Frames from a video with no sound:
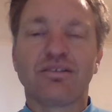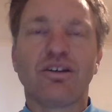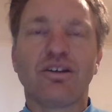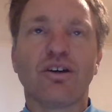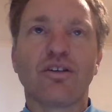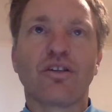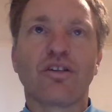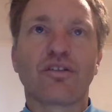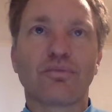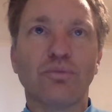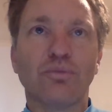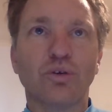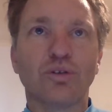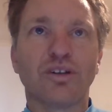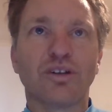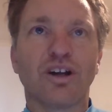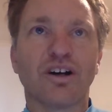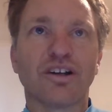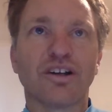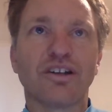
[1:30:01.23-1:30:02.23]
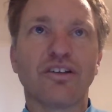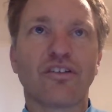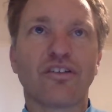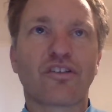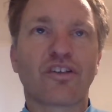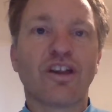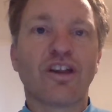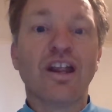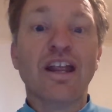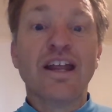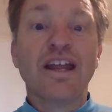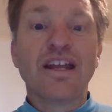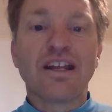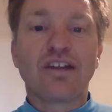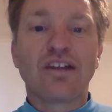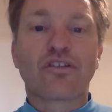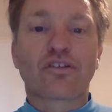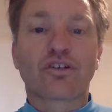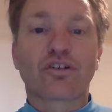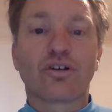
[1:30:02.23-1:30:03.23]
You know, there's more lines.
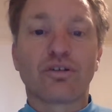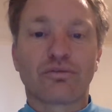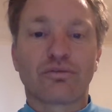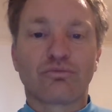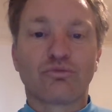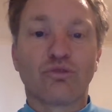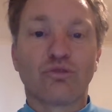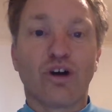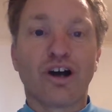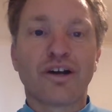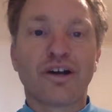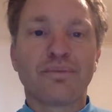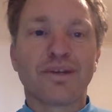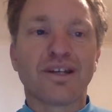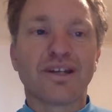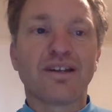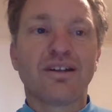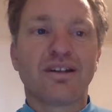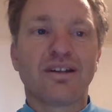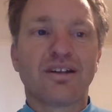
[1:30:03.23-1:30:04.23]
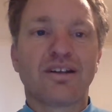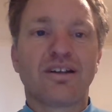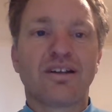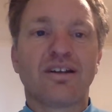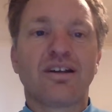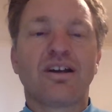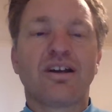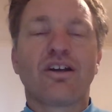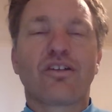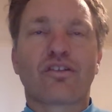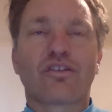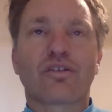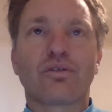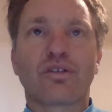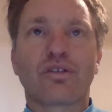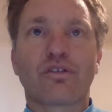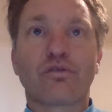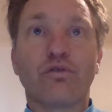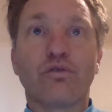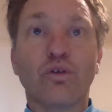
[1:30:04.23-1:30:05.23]
It's got rhyming, so
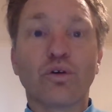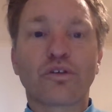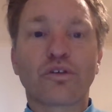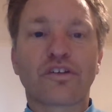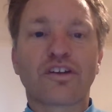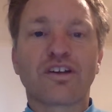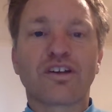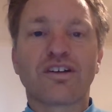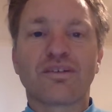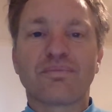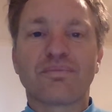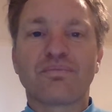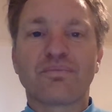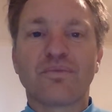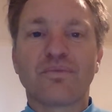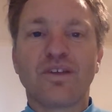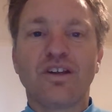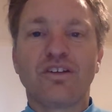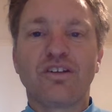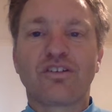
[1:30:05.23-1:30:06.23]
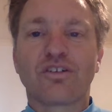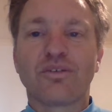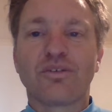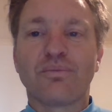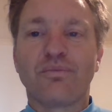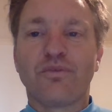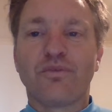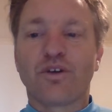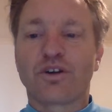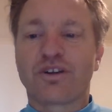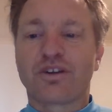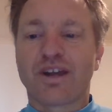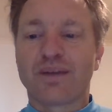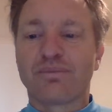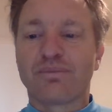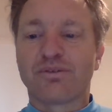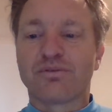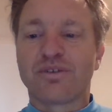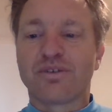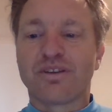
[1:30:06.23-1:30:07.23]
it's forcing it into
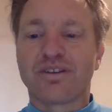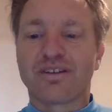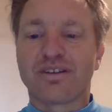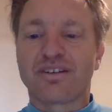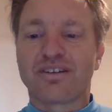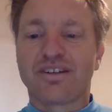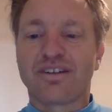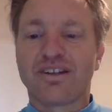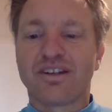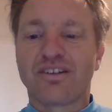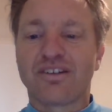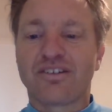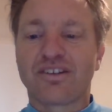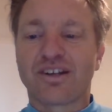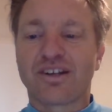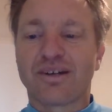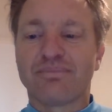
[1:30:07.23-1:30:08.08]
vocabulary that it.